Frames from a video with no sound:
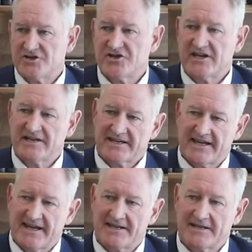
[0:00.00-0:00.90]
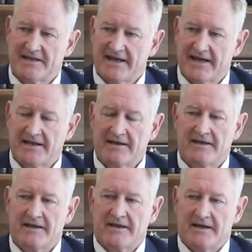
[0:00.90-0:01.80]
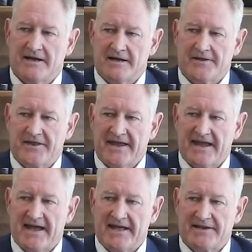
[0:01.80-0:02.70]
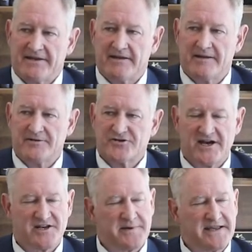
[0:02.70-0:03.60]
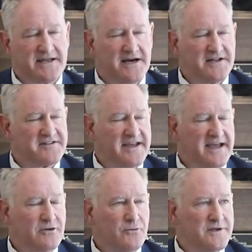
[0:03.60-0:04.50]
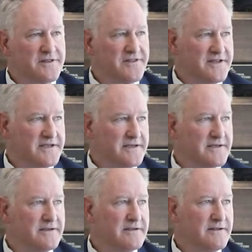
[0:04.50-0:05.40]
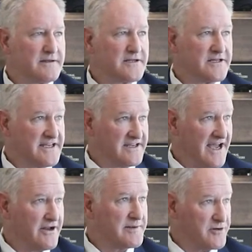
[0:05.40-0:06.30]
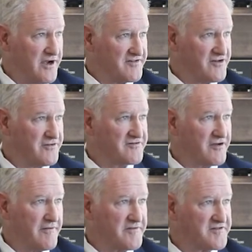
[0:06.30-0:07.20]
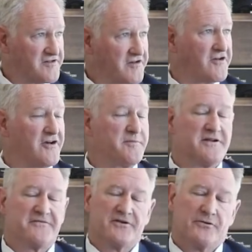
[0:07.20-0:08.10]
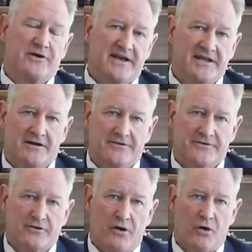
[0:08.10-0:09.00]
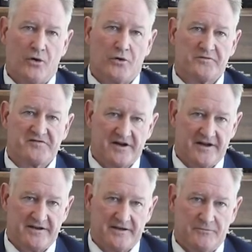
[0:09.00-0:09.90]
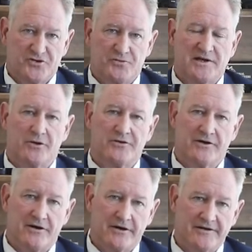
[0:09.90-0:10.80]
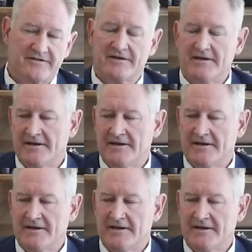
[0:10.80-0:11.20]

She indicated that they had tried to make contact with the Clayton County Prosecutor's Office to determine if there were any other holds on him, which we know there aren't.